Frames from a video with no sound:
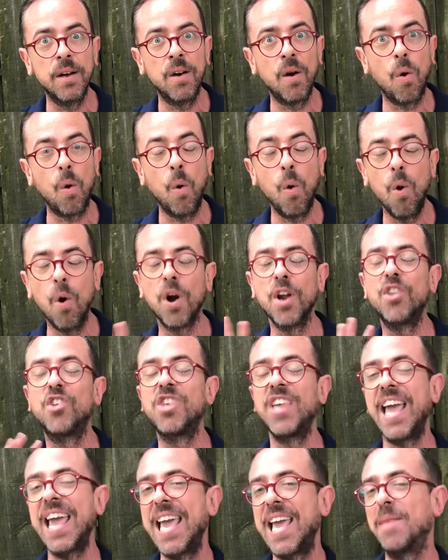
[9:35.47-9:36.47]
Or
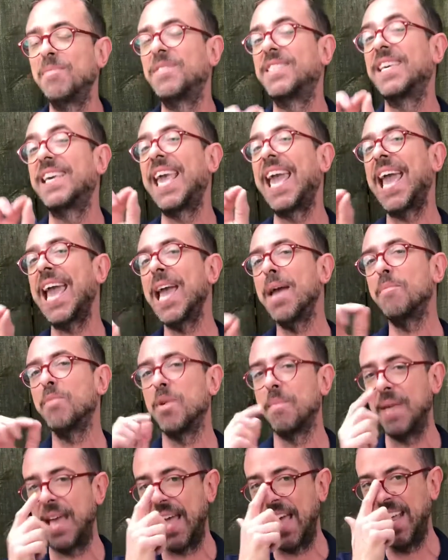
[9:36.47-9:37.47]
James, the
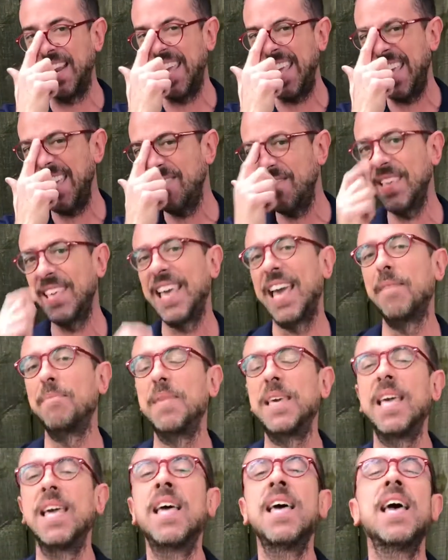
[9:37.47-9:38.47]
cameraman, even gave
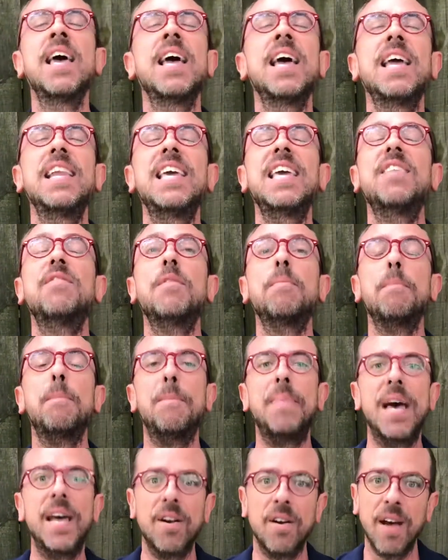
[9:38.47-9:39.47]
me an even
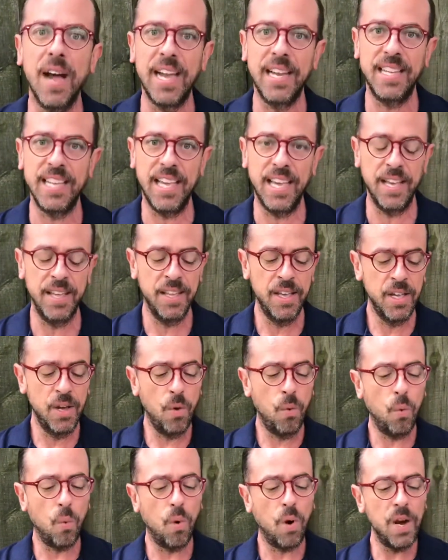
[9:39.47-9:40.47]
better idea.
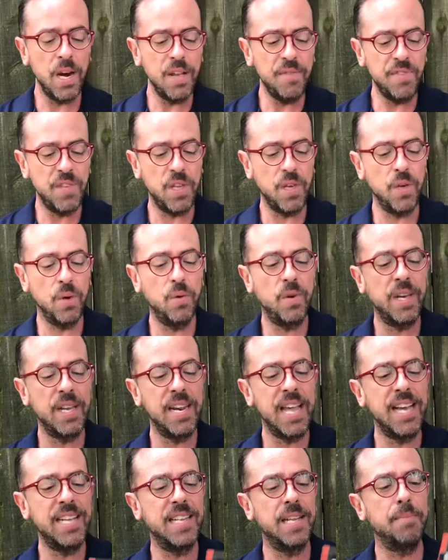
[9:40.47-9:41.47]
What if you
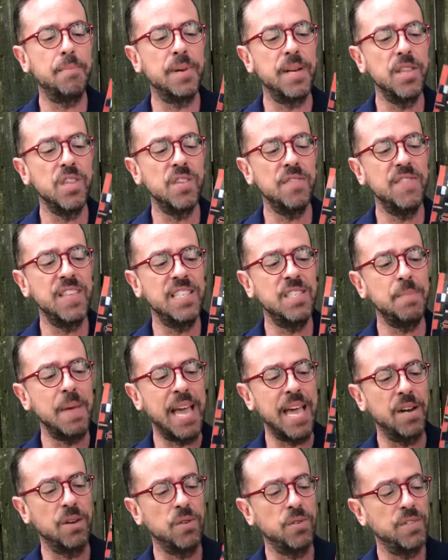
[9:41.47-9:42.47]
connected a bunch of these
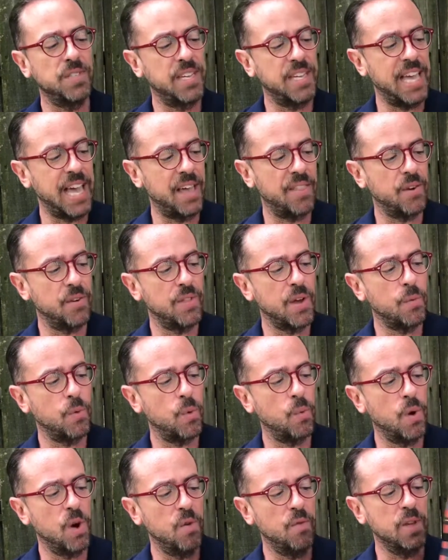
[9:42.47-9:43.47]
panels together that were
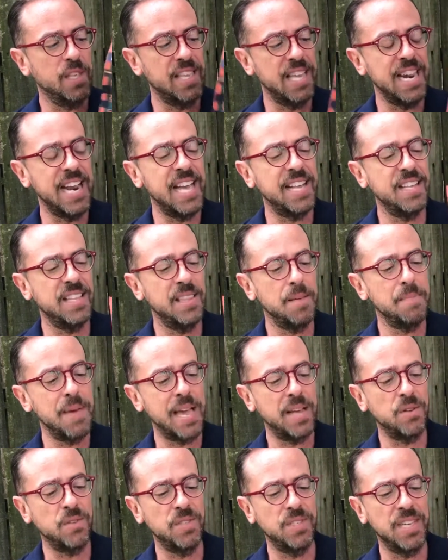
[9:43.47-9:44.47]
woven, connected the
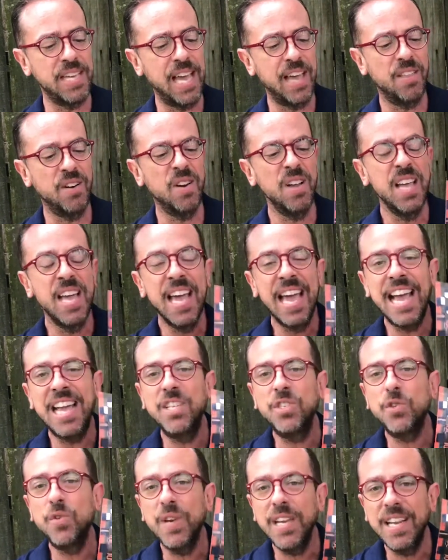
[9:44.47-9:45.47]
panels together and
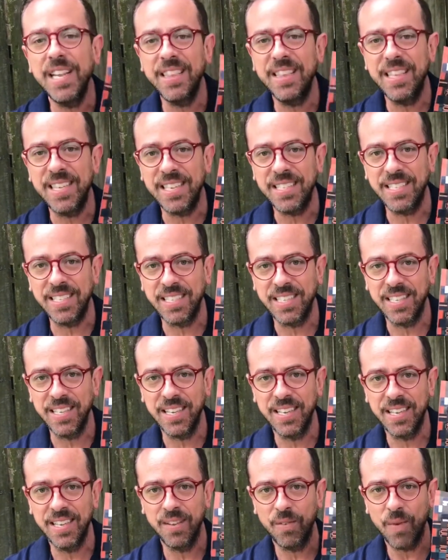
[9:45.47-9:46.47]
treated this,
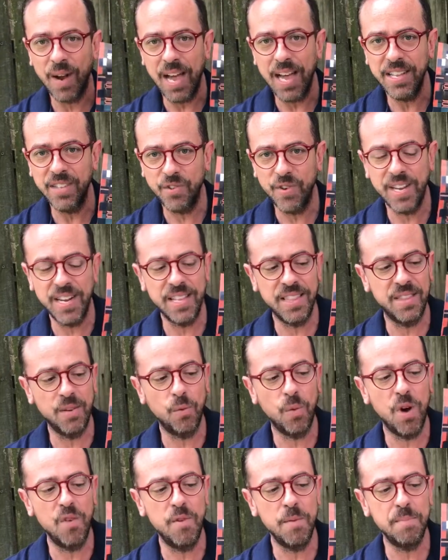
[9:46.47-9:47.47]
right, treated the
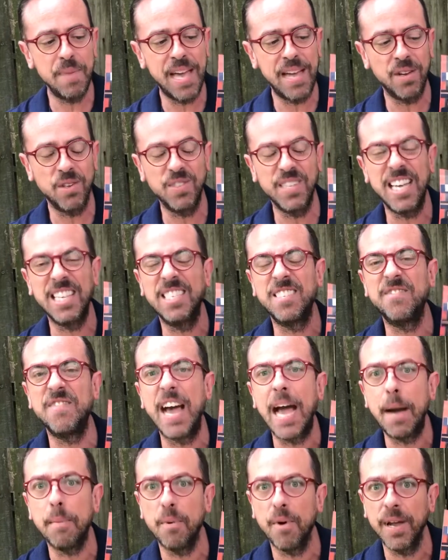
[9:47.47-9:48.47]
woven panels as
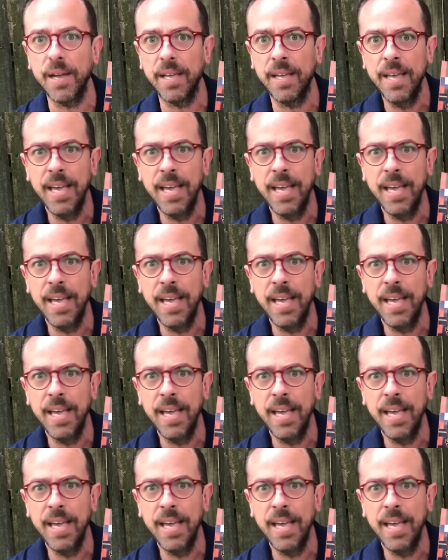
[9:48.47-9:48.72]
fabric?